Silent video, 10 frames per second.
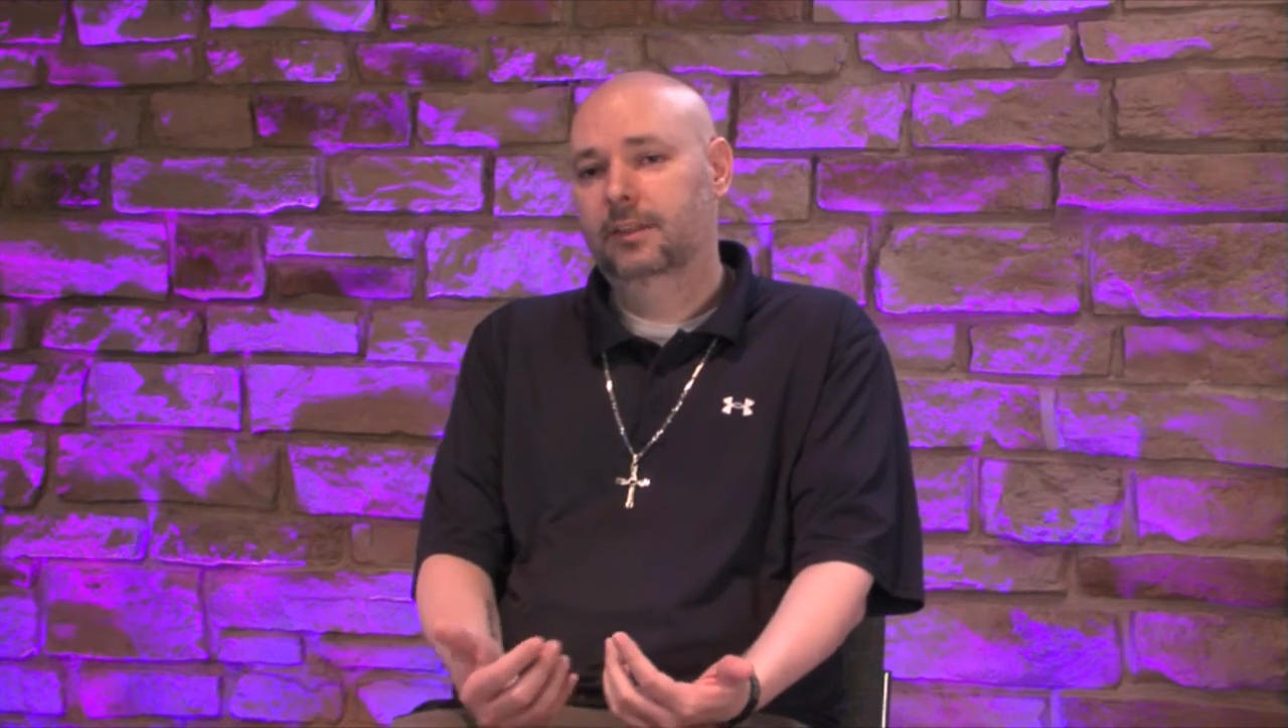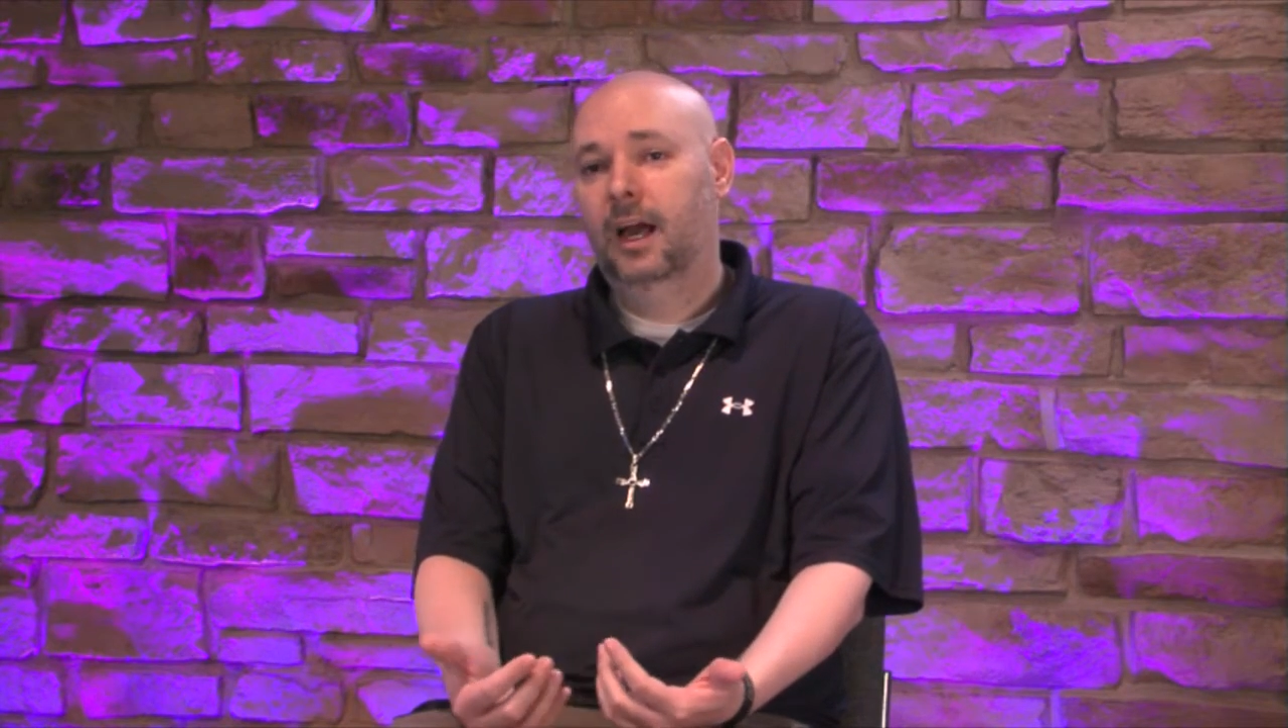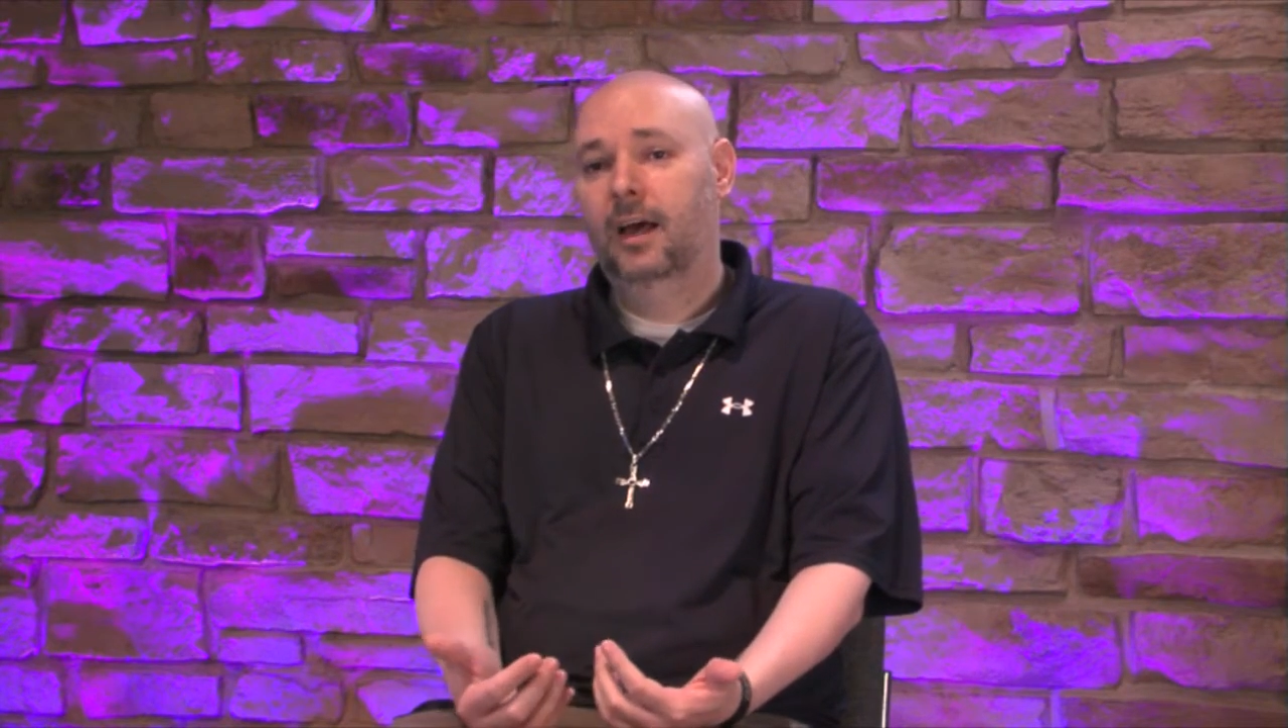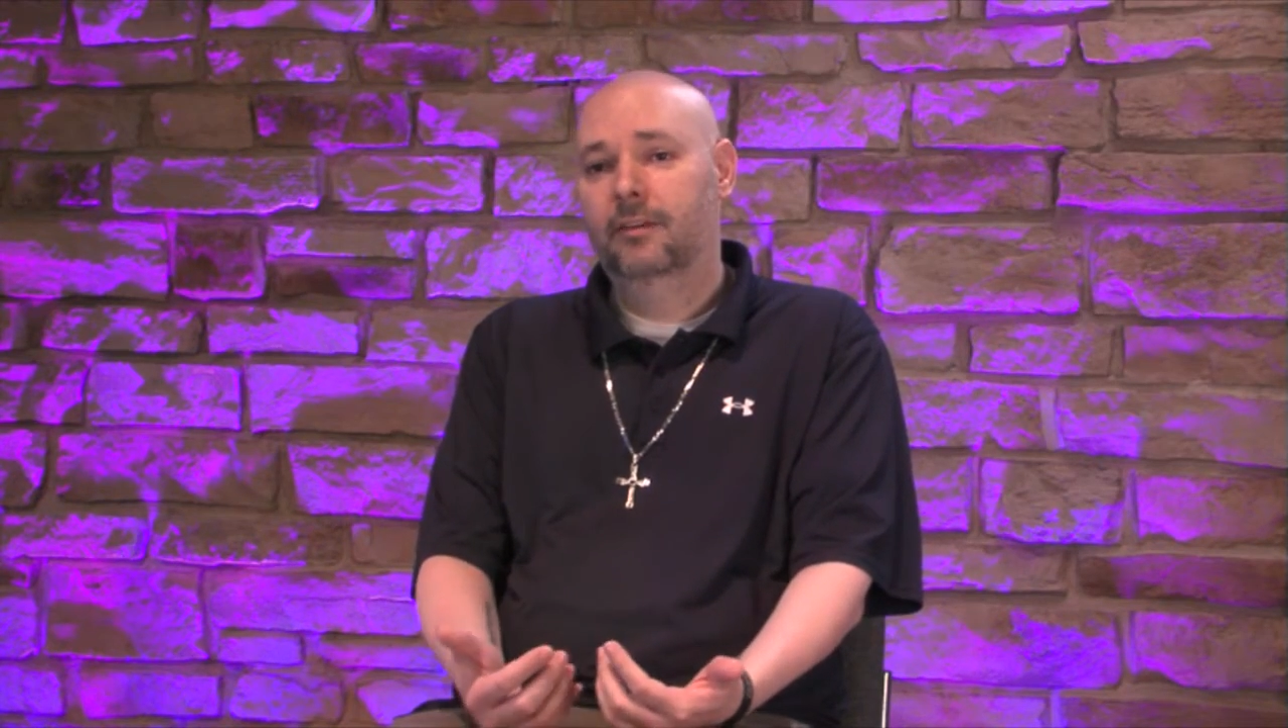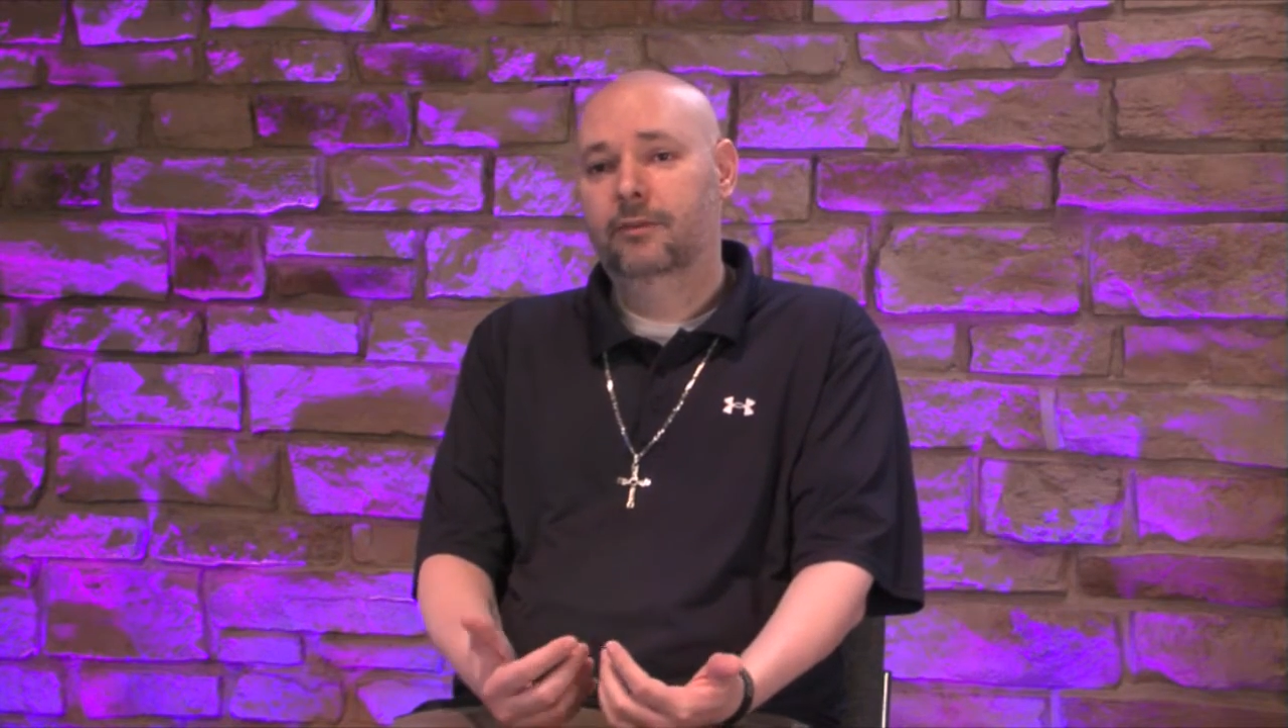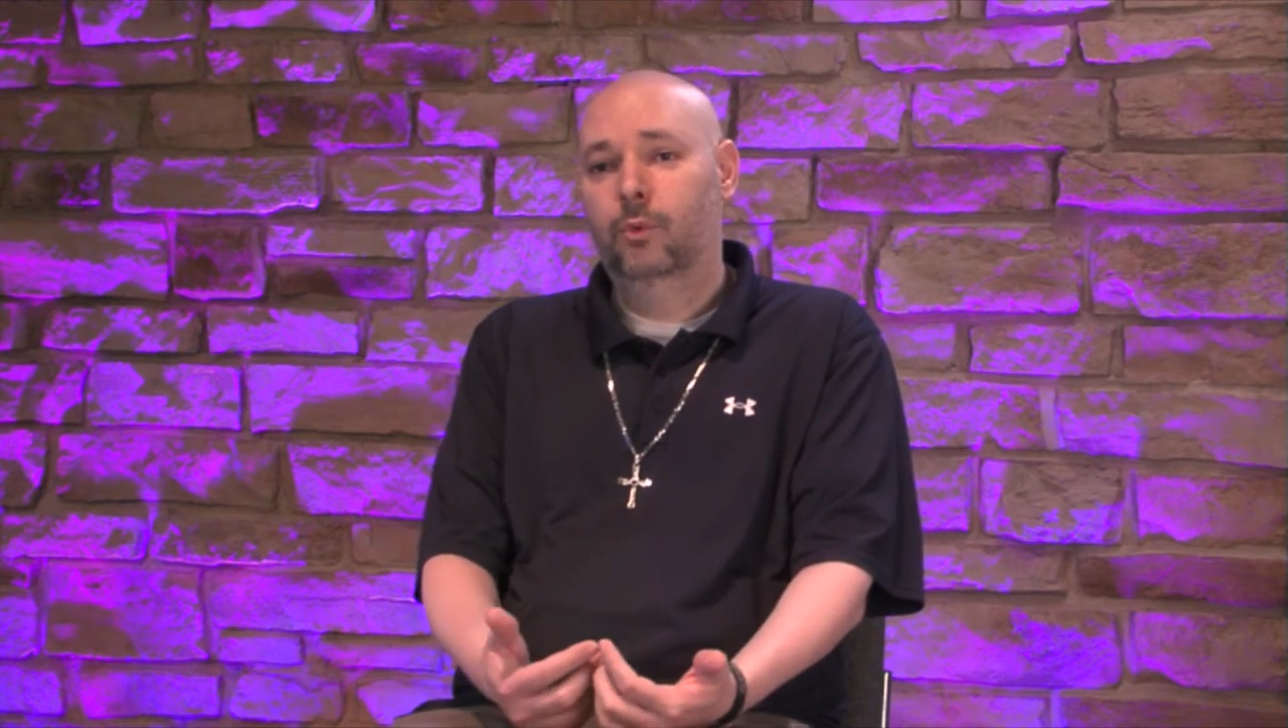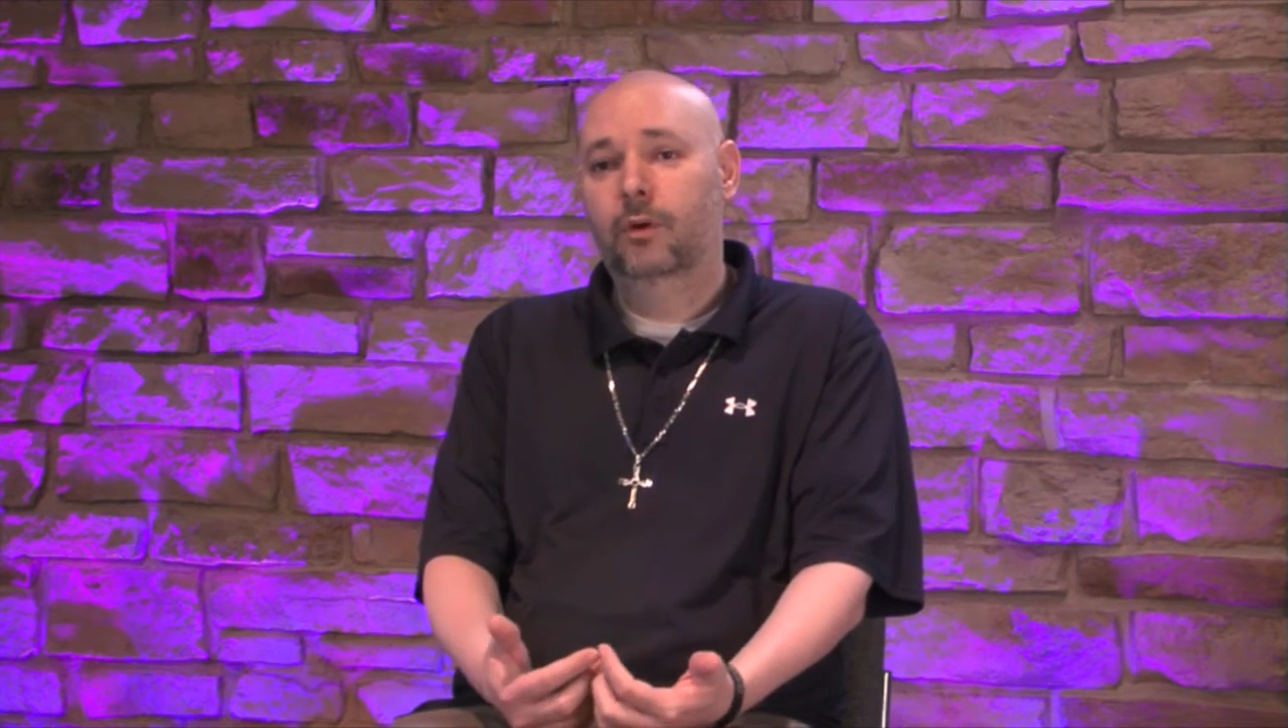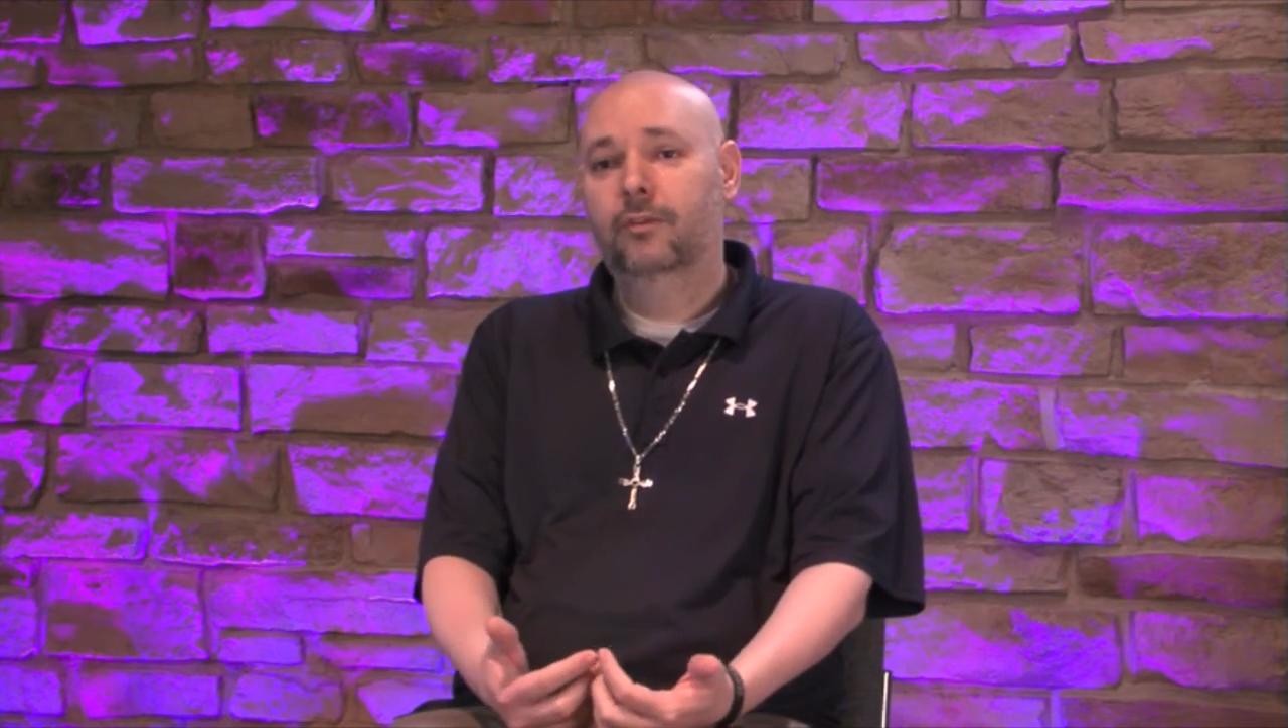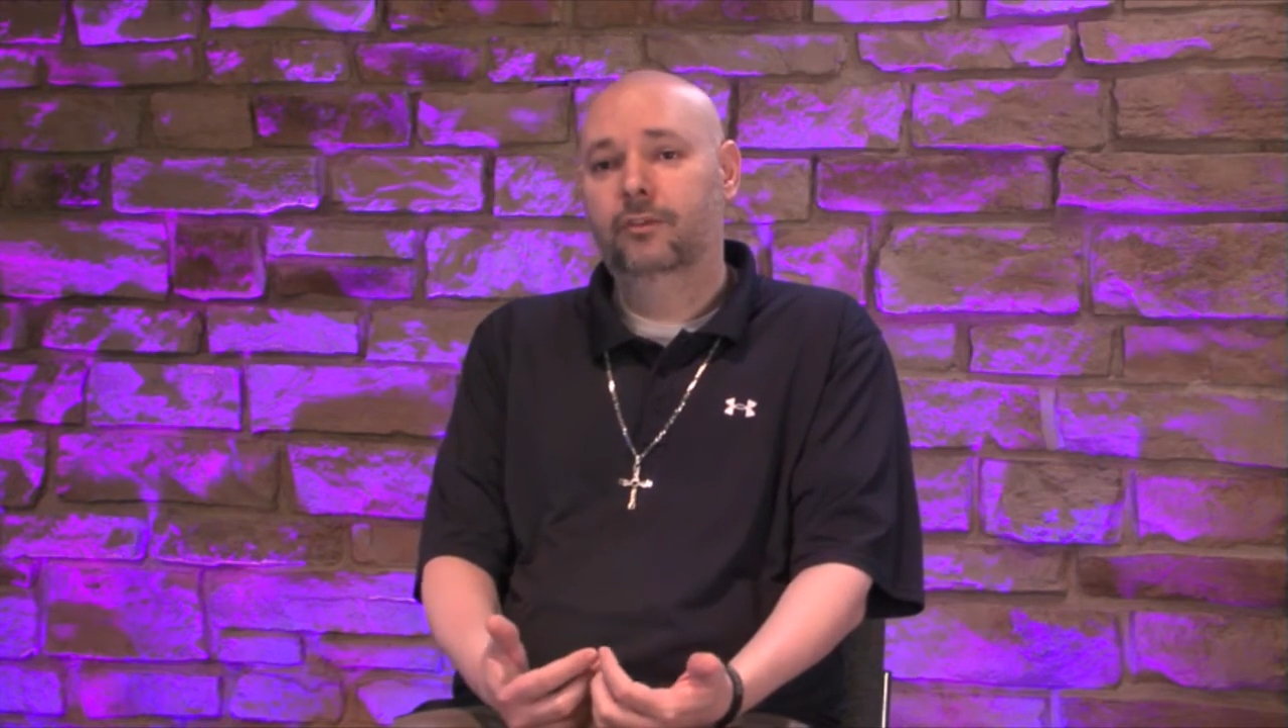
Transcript: God for